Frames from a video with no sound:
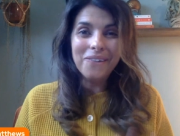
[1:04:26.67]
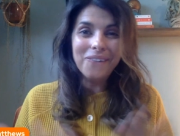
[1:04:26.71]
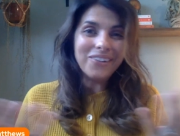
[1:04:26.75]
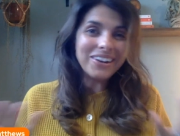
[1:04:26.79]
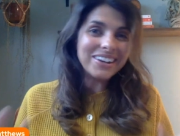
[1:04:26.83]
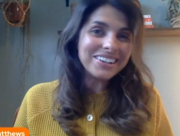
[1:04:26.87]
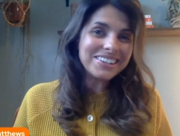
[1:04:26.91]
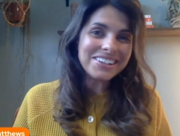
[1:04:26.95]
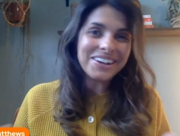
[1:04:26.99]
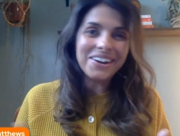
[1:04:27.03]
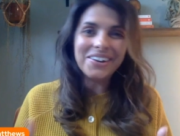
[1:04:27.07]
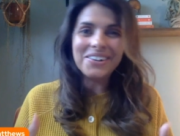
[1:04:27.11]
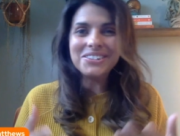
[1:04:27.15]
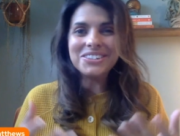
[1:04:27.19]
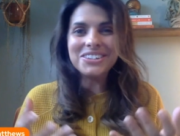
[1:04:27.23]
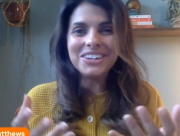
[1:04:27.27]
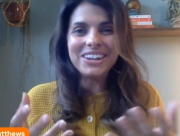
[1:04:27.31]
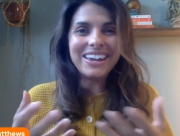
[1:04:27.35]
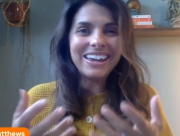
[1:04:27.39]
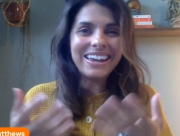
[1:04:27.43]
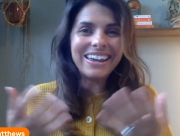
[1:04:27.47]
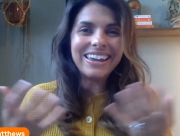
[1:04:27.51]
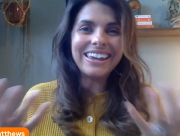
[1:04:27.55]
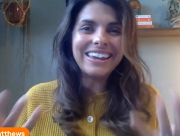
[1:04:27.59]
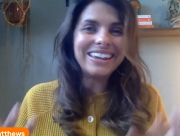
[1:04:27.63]
what is
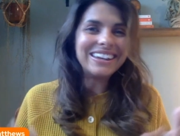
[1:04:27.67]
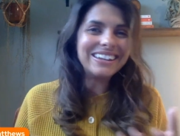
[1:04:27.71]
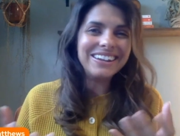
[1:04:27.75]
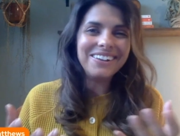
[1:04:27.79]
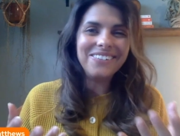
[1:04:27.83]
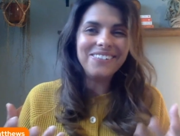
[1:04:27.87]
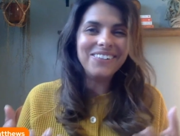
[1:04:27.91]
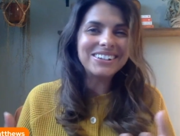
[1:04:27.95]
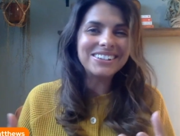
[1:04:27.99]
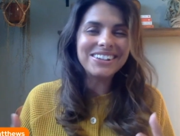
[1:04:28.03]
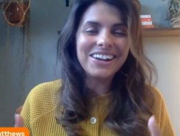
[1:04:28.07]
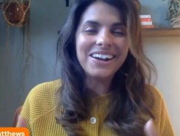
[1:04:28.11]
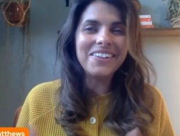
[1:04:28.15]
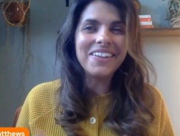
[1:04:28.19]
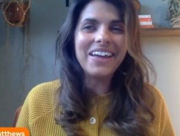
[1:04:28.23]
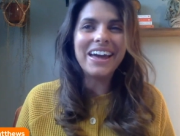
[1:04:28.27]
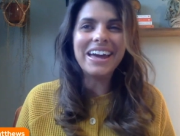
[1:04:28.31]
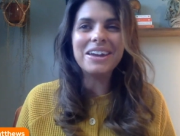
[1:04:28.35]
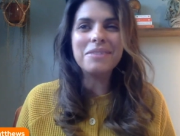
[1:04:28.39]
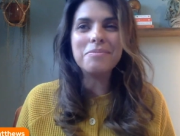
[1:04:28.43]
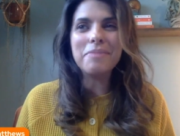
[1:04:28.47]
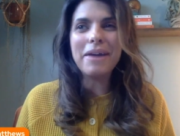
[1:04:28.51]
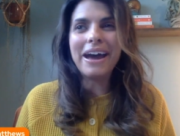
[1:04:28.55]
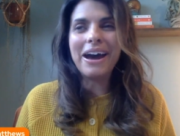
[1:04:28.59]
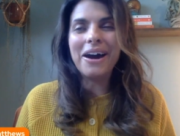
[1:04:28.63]
coaching and you know what's all
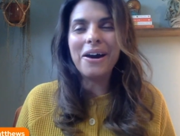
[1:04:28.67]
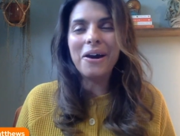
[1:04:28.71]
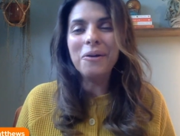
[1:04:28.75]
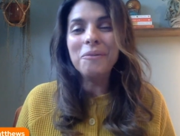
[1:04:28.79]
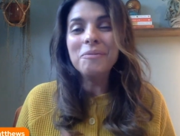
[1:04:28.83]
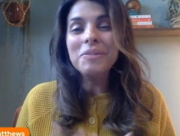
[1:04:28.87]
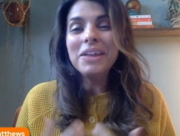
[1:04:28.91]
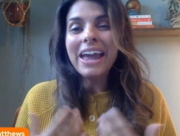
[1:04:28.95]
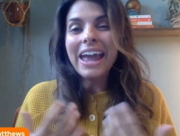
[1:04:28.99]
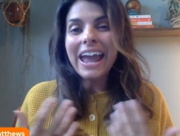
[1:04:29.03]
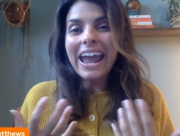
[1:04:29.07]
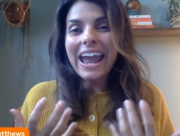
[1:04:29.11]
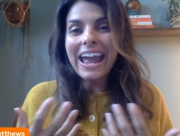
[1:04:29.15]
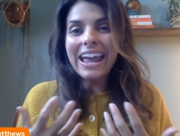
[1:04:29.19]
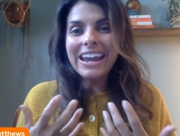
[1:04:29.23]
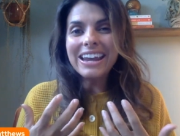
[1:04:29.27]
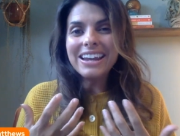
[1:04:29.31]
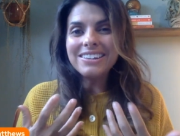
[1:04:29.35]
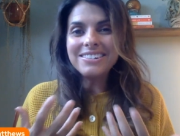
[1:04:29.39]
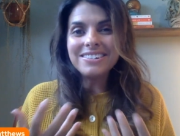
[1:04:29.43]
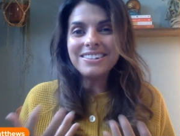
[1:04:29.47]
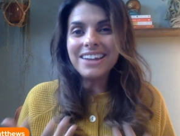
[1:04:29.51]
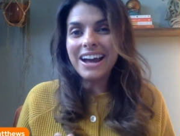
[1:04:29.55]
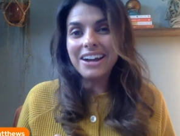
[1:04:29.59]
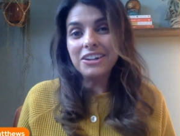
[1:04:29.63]
that about. And
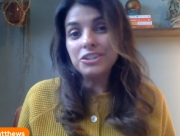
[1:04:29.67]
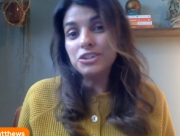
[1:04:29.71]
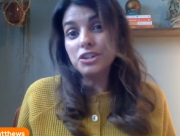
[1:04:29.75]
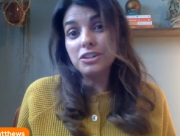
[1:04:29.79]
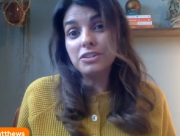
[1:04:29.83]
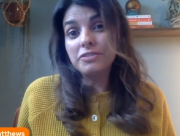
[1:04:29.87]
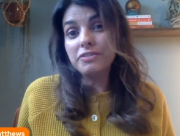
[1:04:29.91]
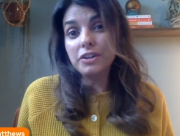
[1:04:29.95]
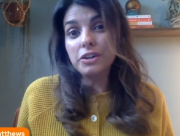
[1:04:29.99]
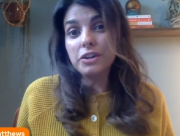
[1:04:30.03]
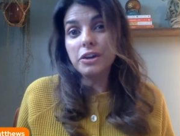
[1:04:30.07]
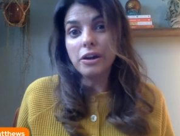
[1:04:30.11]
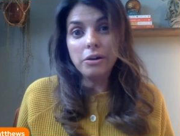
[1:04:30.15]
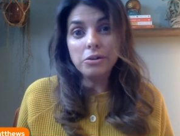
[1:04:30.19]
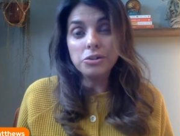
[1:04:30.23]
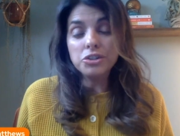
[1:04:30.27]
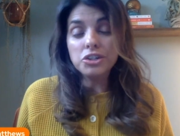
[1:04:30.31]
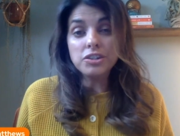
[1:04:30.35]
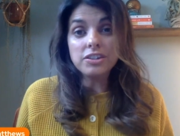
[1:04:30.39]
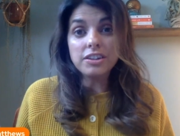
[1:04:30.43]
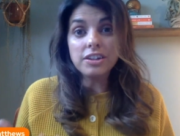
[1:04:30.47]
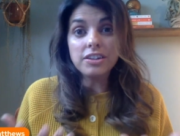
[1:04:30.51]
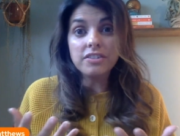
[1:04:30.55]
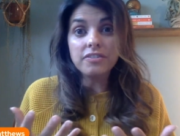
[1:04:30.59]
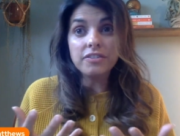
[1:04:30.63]
it's not just for
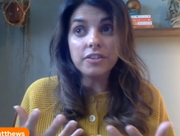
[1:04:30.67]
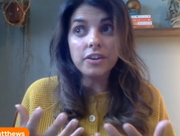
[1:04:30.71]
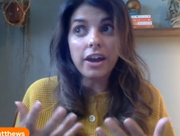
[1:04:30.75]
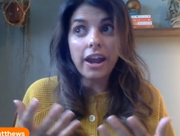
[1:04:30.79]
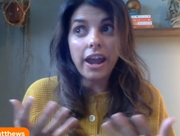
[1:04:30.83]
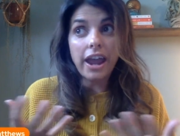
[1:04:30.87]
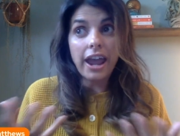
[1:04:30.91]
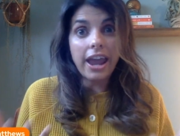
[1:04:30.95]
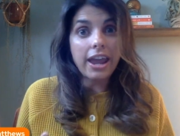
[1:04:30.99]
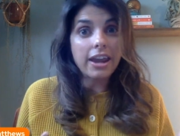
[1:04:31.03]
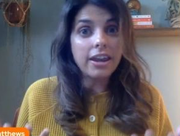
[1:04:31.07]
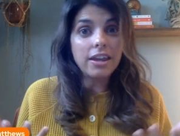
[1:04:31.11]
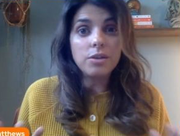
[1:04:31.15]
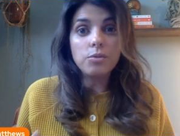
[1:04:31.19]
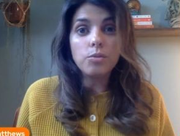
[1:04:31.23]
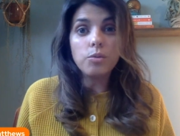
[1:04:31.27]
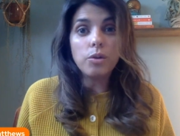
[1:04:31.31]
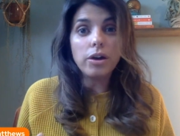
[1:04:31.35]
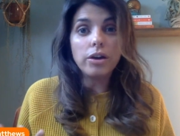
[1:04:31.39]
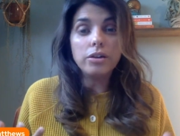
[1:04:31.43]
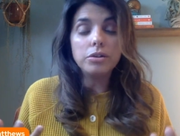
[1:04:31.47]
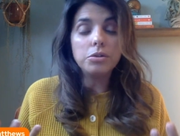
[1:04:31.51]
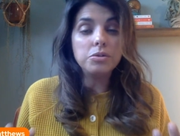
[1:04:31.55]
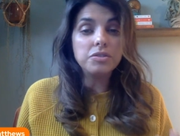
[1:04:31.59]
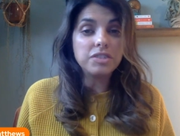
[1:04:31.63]
coaches, it's for
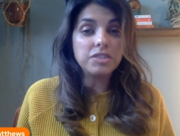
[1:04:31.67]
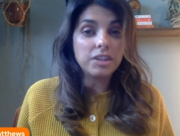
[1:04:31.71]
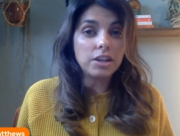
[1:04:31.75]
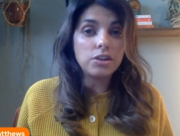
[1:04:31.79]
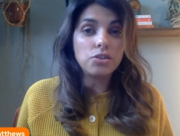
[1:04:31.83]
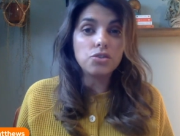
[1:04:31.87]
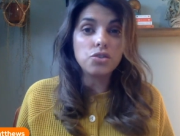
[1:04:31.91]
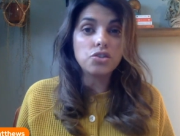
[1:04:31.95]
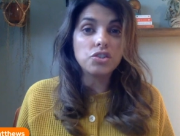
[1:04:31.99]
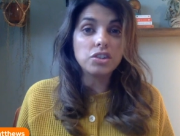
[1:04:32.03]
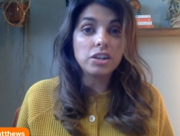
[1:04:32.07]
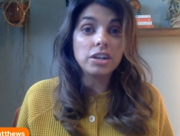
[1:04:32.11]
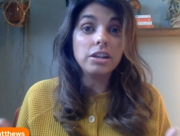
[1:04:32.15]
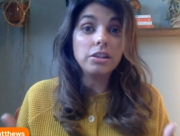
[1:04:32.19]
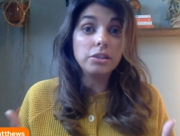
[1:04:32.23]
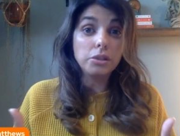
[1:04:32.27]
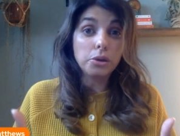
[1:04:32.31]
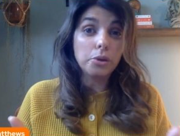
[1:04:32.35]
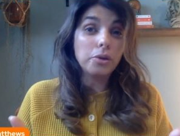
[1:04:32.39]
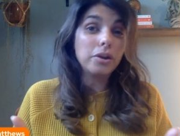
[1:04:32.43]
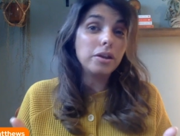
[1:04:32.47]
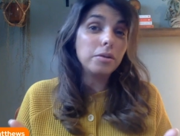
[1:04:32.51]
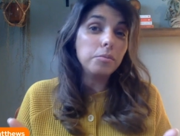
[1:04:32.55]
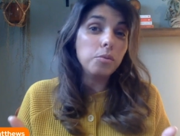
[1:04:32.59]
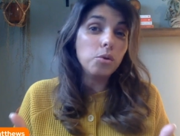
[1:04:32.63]
anyone who's interested in
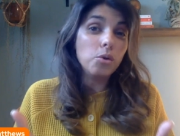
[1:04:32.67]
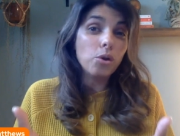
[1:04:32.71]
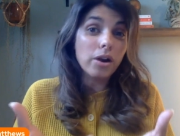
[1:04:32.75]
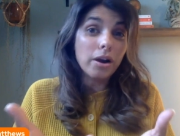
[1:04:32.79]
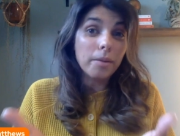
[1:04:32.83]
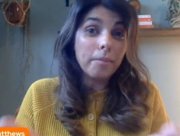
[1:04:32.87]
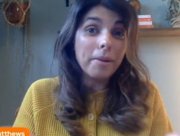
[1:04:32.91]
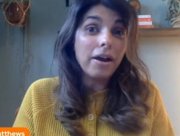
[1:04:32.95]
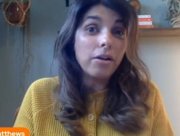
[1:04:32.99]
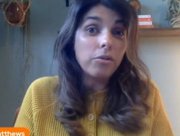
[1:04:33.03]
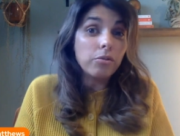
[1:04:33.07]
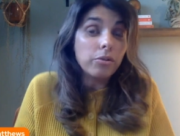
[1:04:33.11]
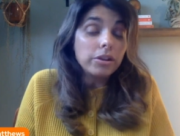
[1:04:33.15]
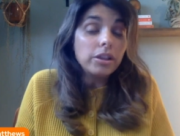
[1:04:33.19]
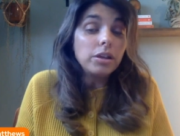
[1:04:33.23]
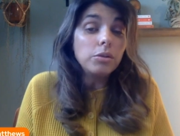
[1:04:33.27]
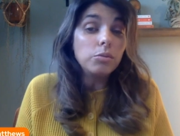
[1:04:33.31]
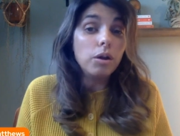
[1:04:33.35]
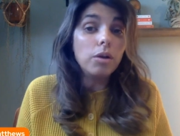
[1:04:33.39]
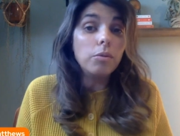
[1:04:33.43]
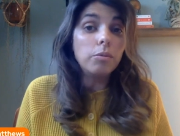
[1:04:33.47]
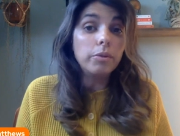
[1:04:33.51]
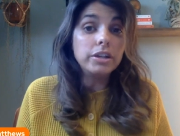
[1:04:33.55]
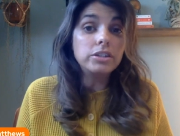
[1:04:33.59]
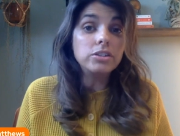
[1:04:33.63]
learning more about really
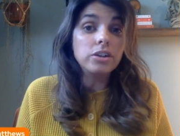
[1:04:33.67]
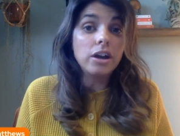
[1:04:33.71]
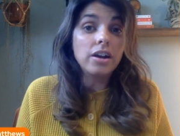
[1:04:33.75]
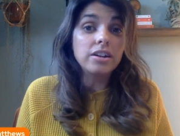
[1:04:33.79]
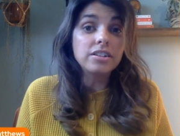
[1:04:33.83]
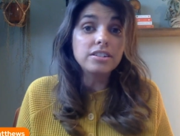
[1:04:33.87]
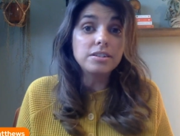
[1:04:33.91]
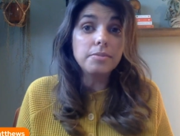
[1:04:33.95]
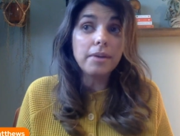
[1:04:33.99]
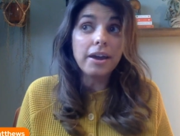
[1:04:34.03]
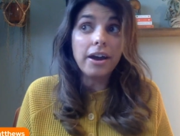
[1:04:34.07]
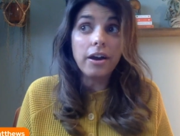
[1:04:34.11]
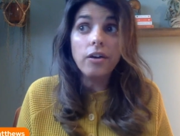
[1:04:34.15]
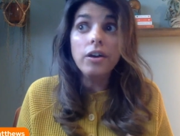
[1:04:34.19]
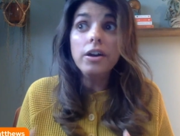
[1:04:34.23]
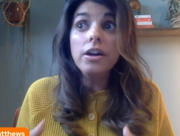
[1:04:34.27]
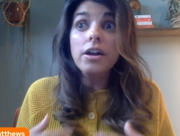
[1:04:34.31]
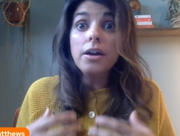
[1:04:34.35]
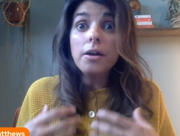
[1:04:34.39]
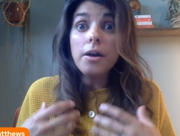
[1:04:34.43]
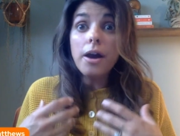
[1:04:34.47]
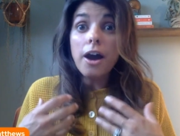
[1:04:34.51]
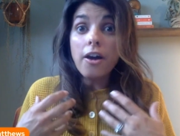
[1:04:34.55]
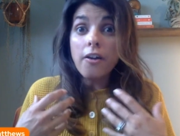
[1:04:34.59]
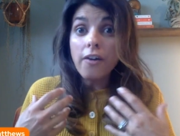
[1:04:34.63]
what we talked about
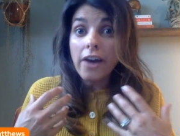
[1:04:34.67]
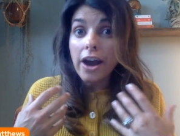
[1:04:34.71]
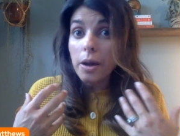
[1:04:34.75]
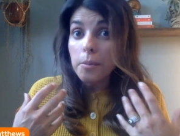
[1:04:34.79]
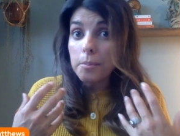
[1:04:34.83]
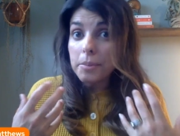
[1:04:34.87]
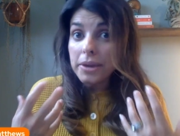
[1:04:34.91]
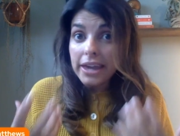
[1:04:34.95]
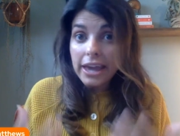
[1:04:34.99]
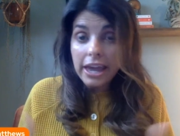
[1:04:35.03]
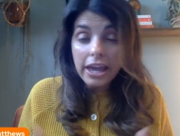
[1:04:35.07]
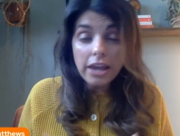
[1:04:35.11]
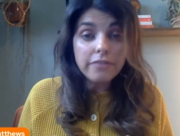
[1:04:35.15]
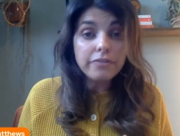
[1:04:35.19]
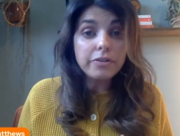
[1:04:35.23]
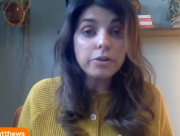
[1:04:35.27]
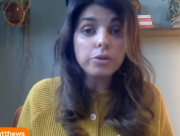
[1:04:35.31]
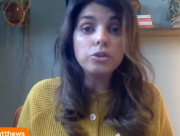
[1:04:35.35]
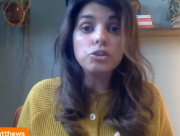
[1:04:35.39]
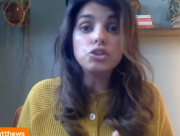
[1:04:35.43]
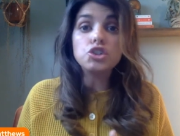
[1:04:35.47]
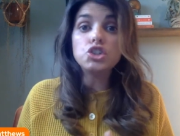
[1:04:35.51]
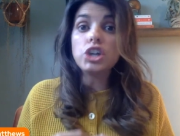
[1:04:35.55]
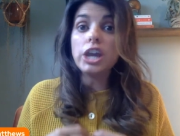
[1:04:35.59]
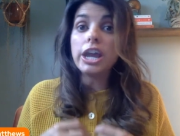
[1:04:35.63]
around
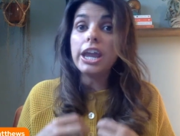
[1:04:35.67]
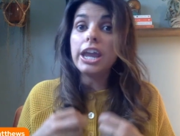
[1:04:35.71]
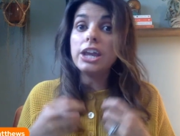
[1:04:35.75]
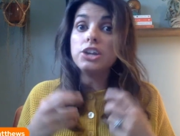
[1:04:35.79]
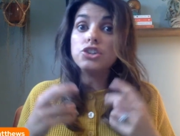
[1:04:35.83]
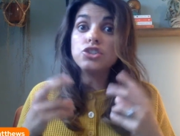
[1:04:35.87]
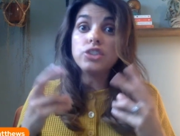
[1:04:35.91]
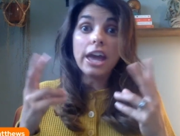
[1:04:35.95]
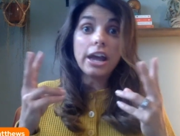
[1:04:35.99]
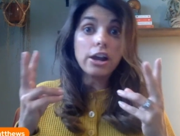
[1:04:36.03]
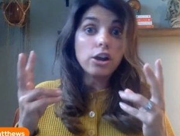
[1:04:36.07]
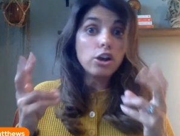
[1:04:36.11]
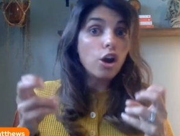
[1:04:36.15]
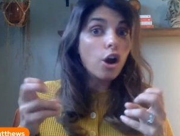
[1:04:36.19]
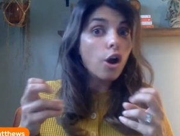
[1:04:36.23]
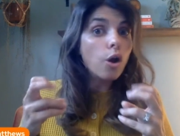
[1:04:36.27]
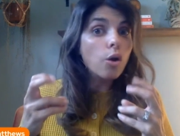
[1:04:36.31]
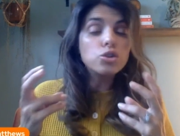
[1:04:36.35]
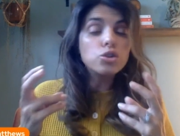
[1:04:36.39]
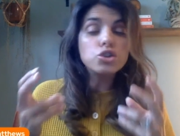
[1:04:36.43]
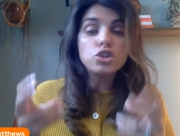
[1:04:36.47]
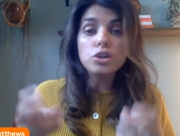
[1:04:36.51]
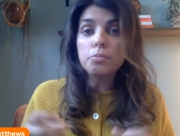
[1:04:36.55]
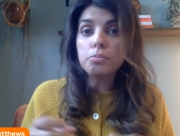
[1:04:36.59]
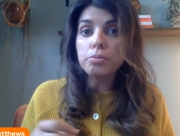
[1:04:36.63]
behavioral change, that
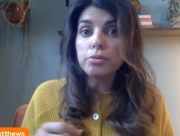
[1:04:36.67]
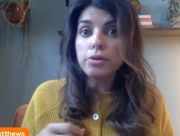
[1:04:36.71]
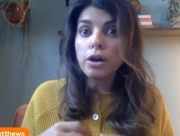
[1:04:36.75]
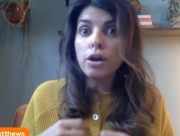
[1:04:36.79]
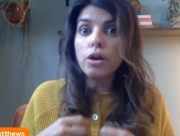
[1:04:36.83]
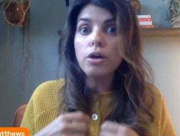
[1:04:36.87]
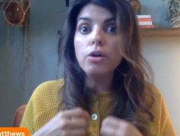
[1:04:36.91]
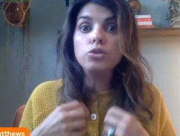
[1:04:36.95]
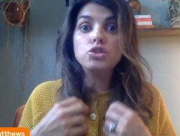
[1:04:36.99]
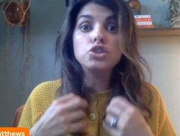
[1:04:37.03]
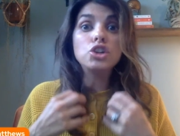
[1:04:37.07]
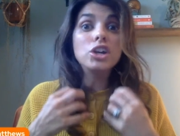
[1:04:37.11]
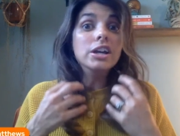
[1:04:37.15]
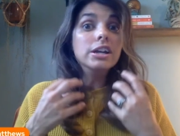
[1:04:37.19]
coach approach,